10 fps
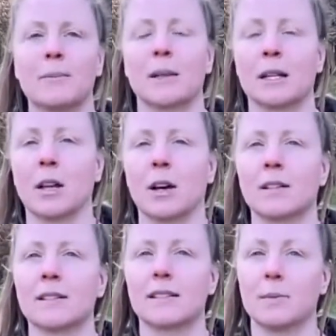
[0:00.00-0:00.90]
the
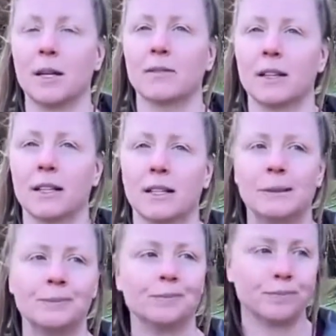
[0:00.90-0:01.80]
lungs. It's a bit of
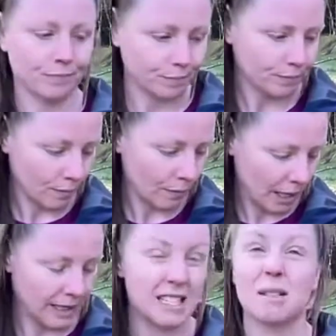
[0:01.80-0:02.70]

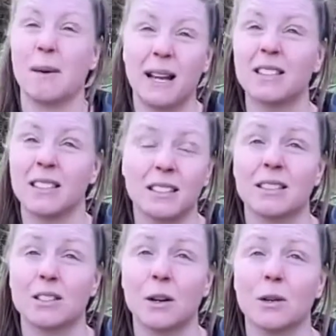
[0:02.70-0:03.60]
an expectorant,
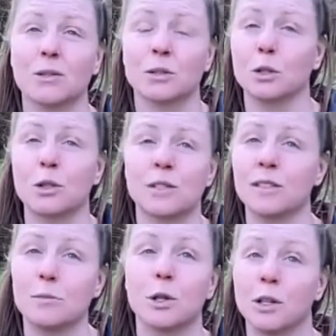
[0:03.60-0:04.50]
it's called, so it loosens
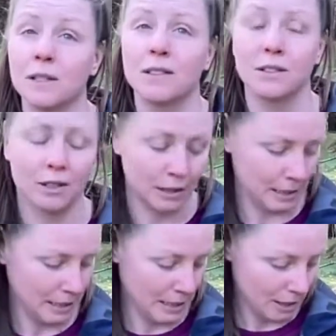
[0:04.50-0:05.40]
the mucus in your
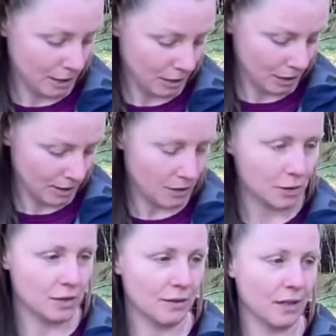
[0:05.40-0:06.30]
lungs. So
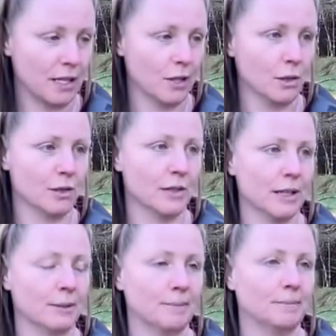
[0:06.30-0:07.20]
it's a very good
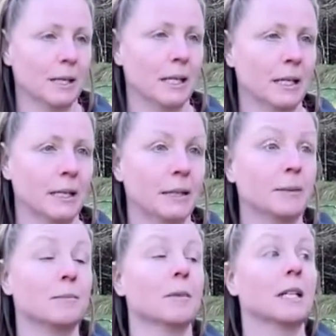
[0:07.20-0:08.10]

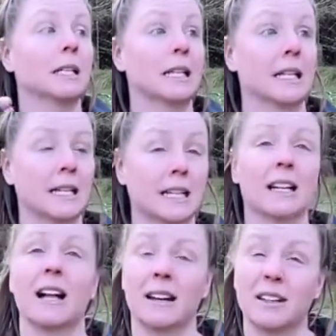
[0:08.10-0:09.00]
clearing and
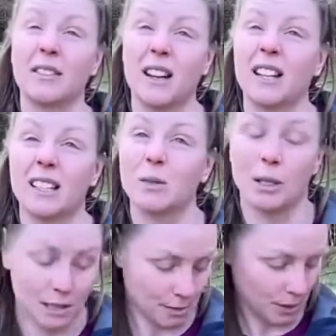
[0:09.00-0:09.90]
clarifying
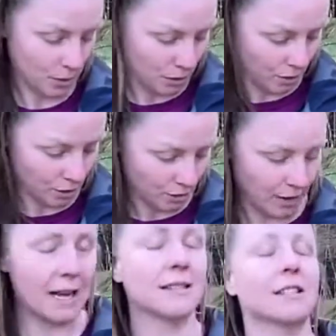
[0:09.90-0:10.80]
one as well. So you're
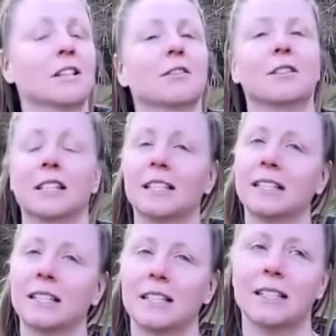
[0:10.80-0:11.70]
relaxing, you're feeling
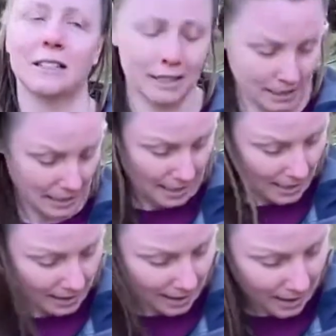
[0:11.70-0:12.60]
clear
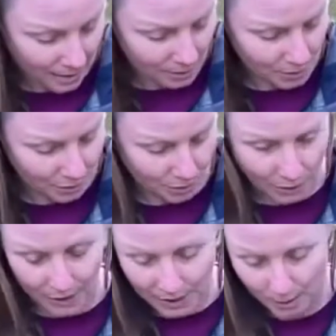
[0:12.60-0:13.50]
and calm. So
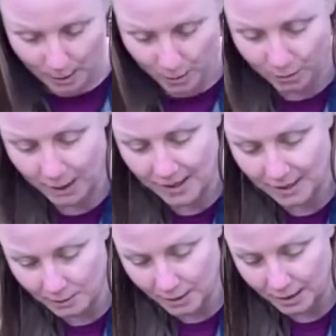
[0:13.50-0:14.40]
that's why we've mixed
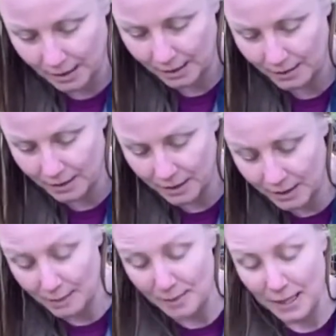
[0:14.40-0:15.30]
it in with the lavender.
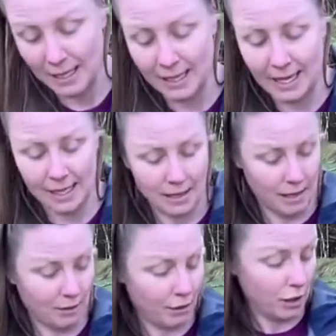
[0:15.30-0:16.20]
And again,
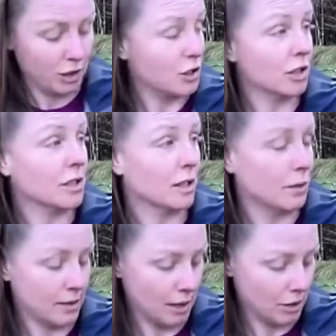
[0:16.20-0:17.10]
forage just
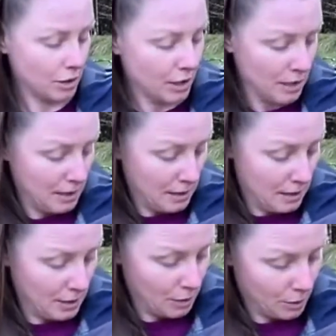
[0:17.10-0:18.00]
outside
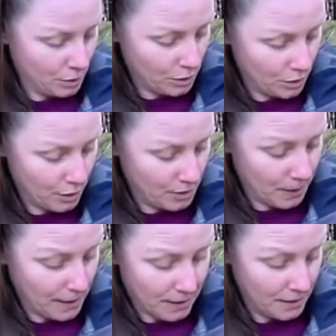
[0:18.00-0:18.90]
your door. Scots
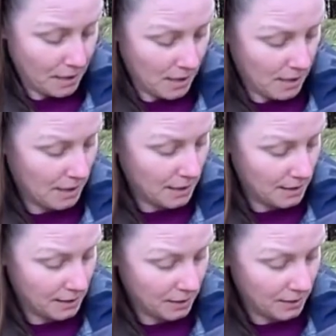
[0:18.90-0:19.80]
pine
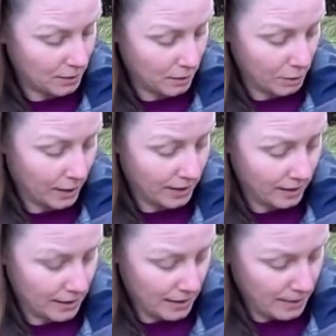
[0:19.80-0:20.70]
is
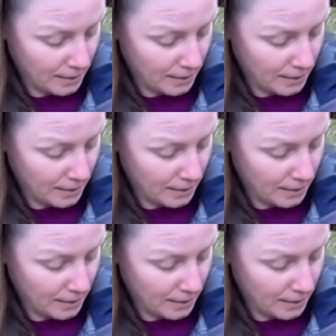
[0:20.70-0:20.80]
widely,